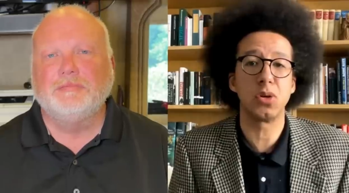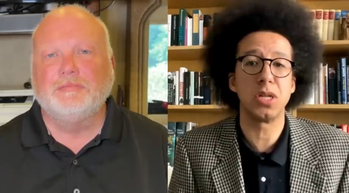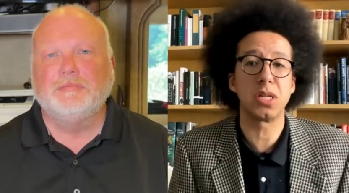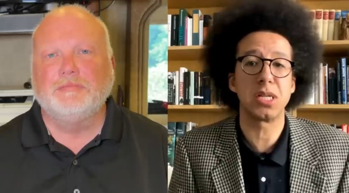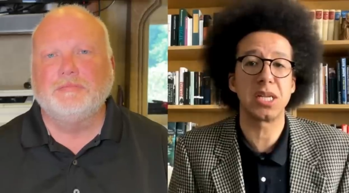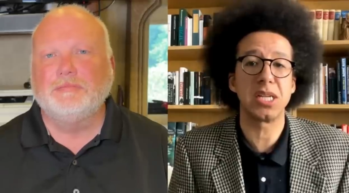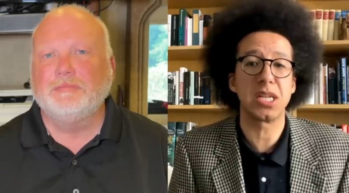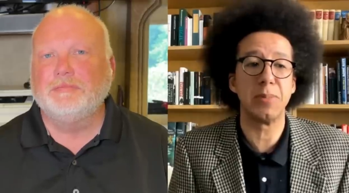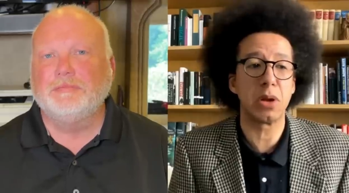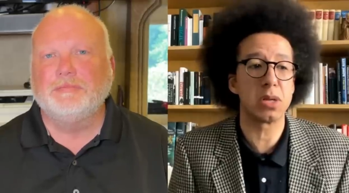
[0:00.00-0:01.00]
Speaker 1: audience this
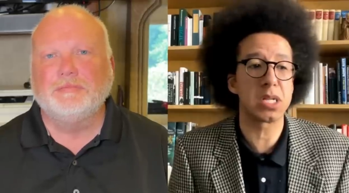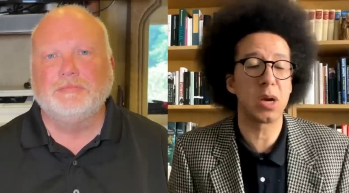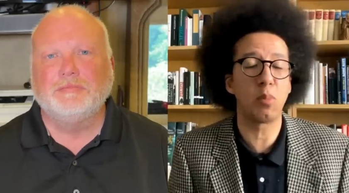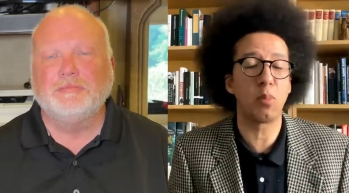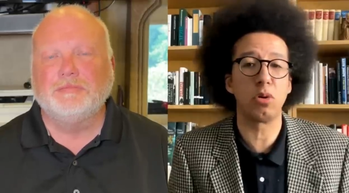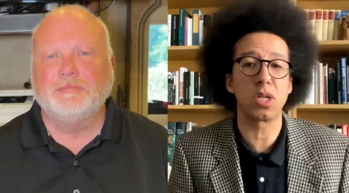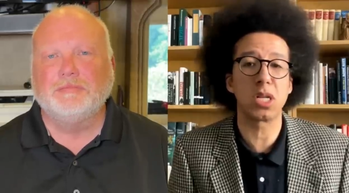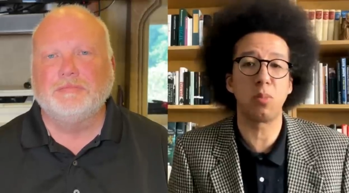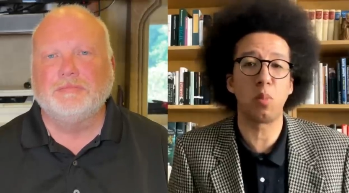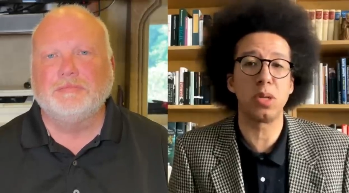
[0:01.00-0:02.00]
Easter because someone or
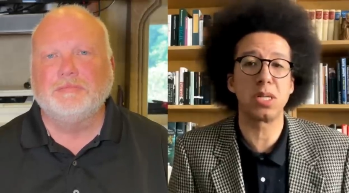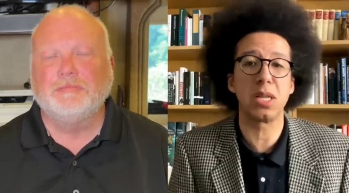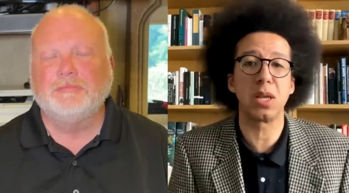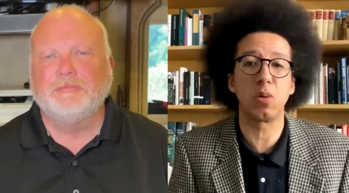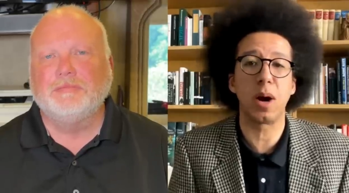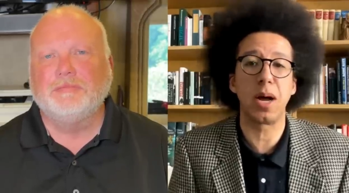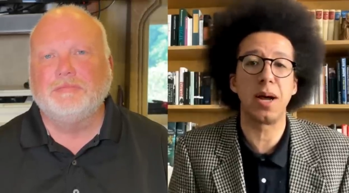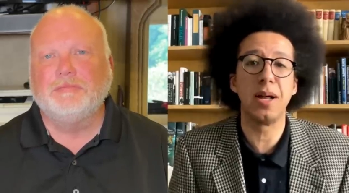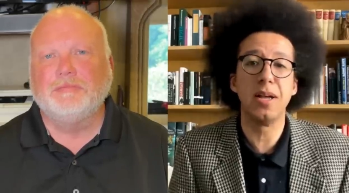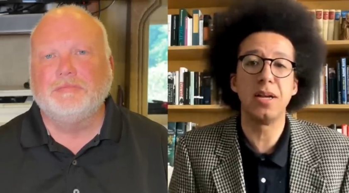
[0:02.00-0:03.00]
someone's in the
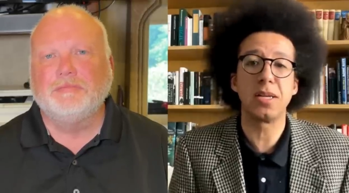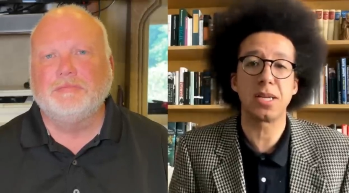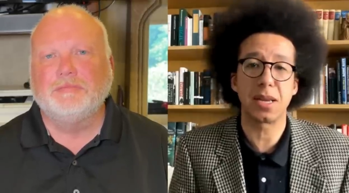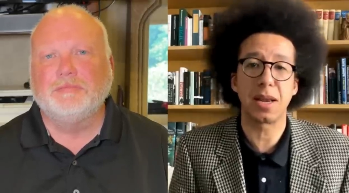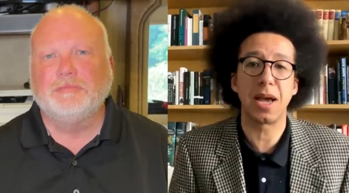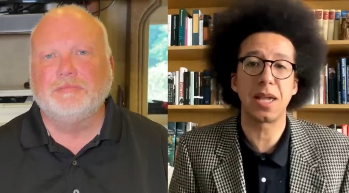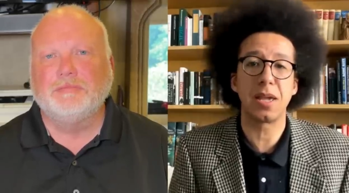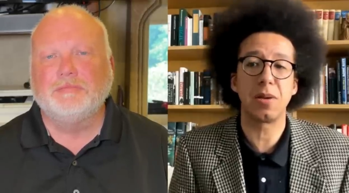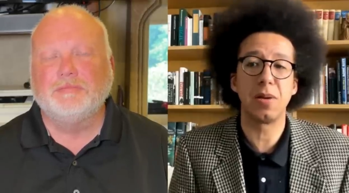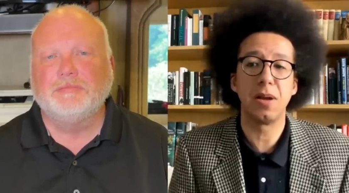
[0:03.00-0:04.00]
choir doesn't
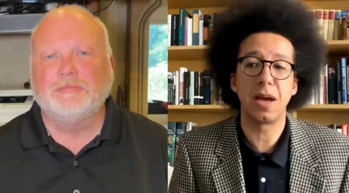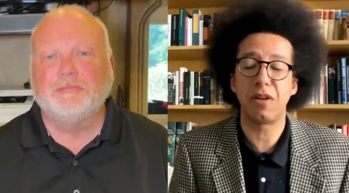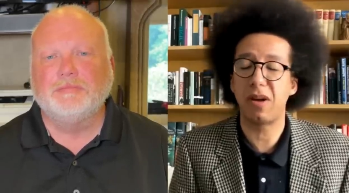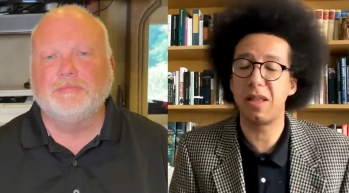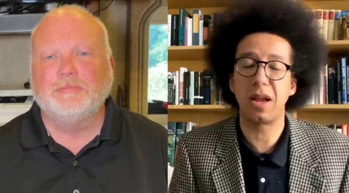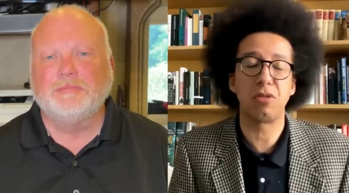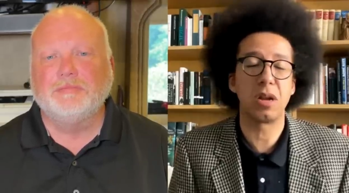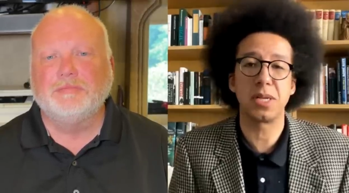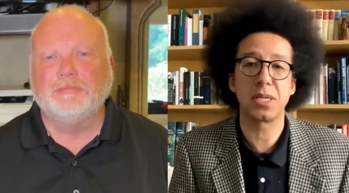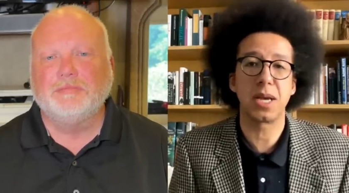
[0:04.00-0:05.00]
like you. I find that
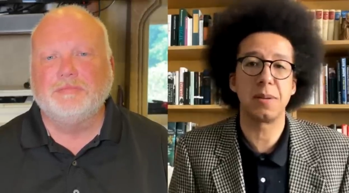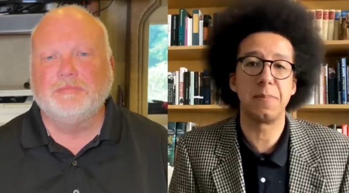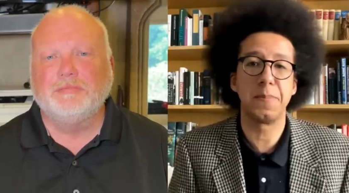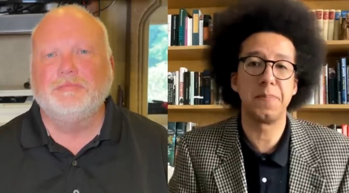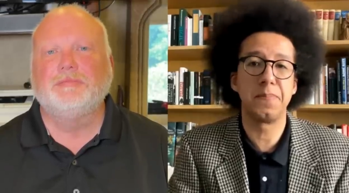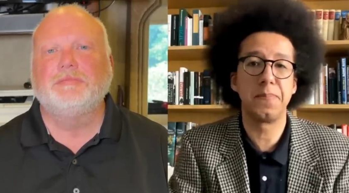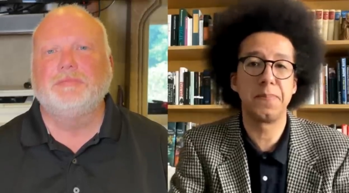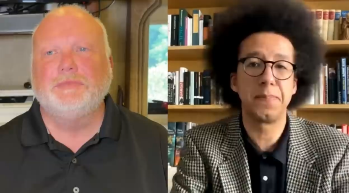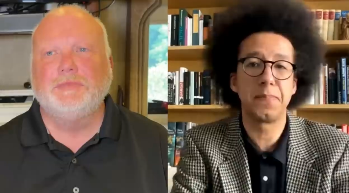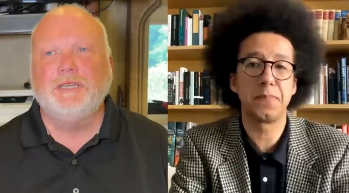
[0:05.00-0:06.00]
incredibly sad.
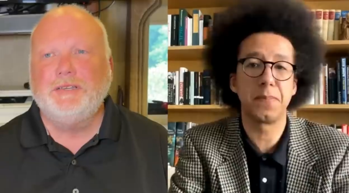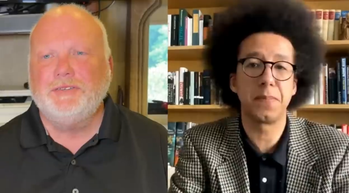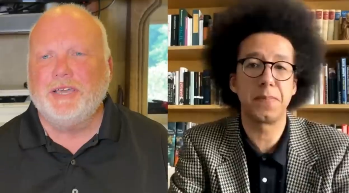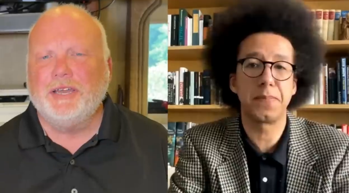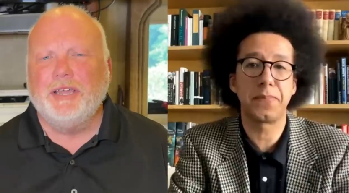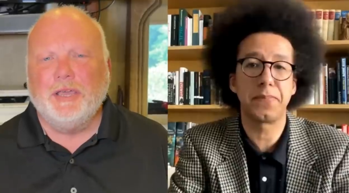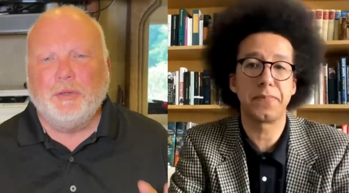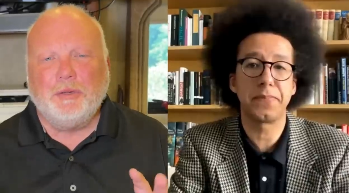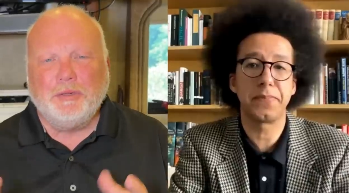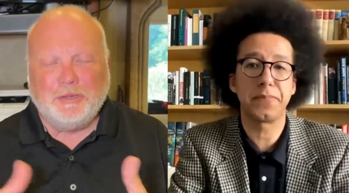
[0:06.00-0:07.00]
Speaker 2: It is sad.
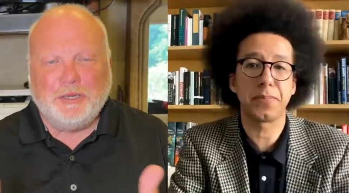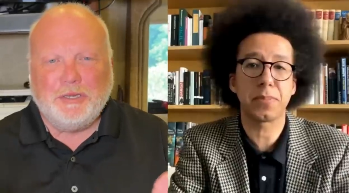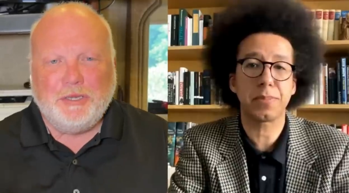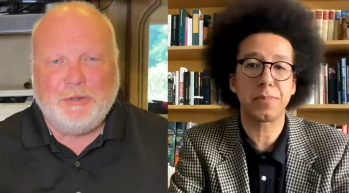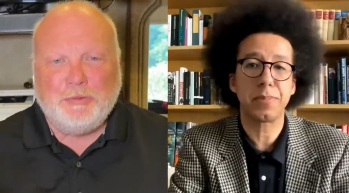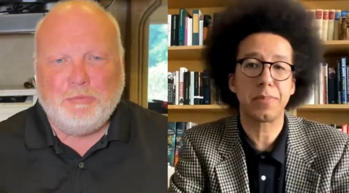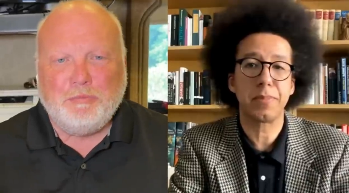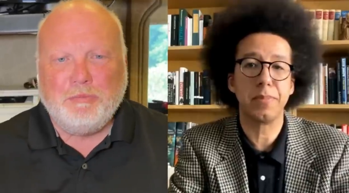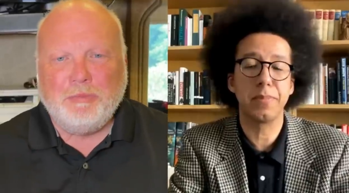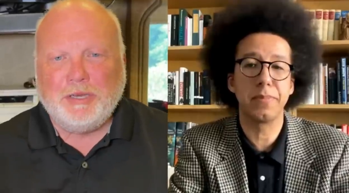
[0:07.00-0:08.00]
Well, you
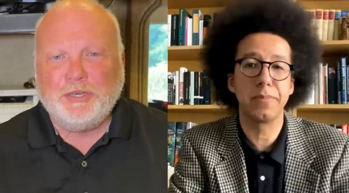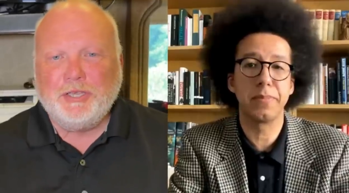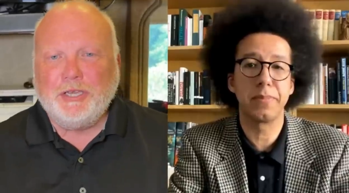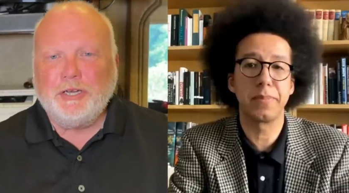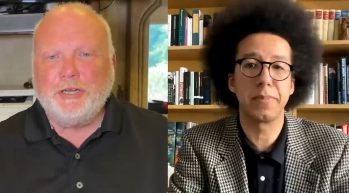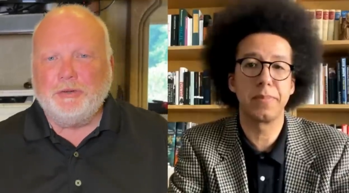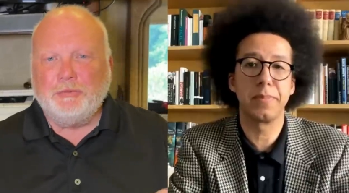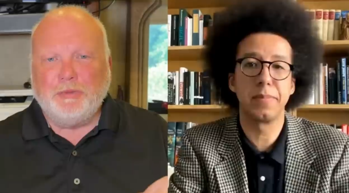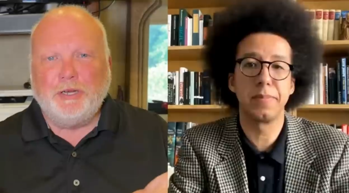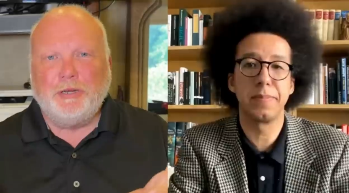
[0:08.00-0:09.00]
mentioned that you're
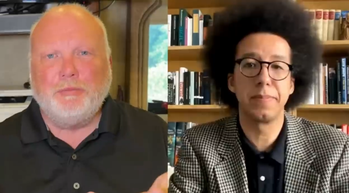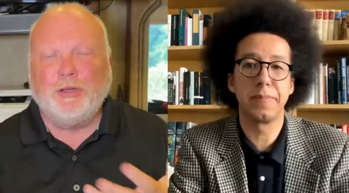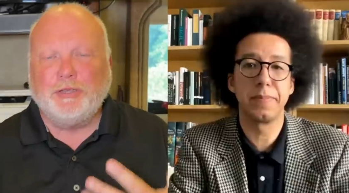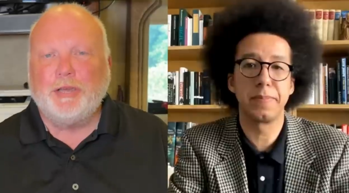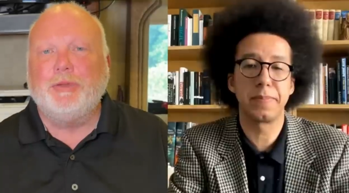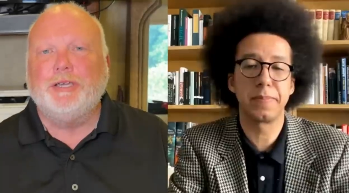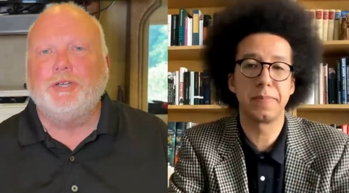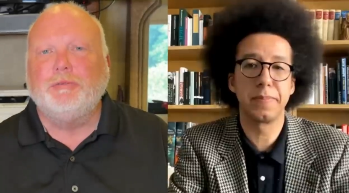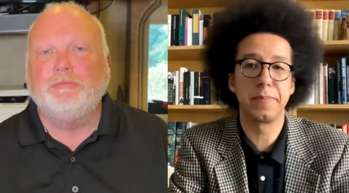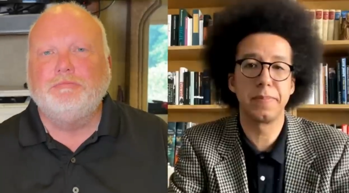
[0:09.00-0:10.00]
you're
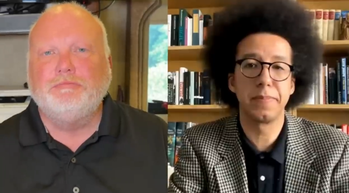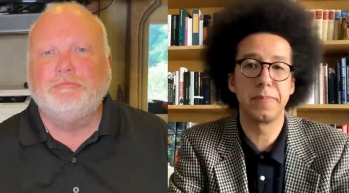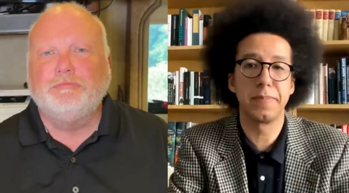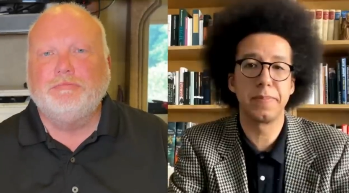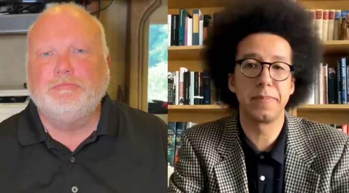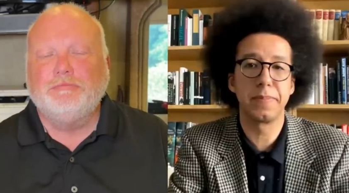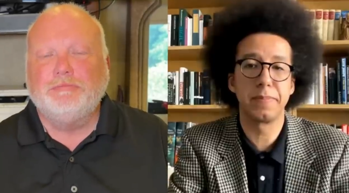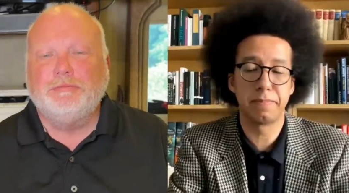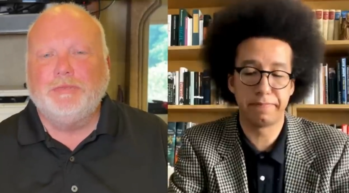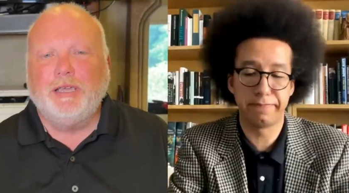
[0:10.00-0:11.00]
multiracial,
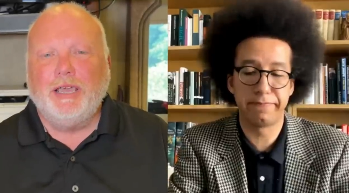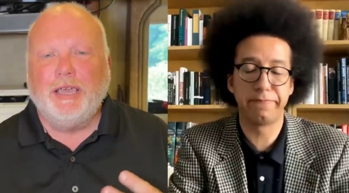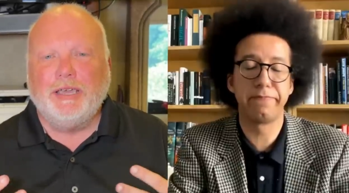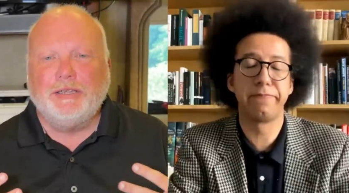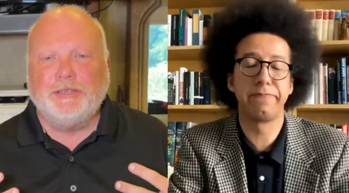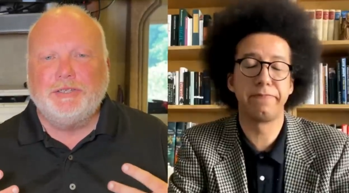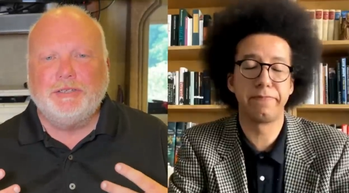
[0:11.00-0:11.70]
and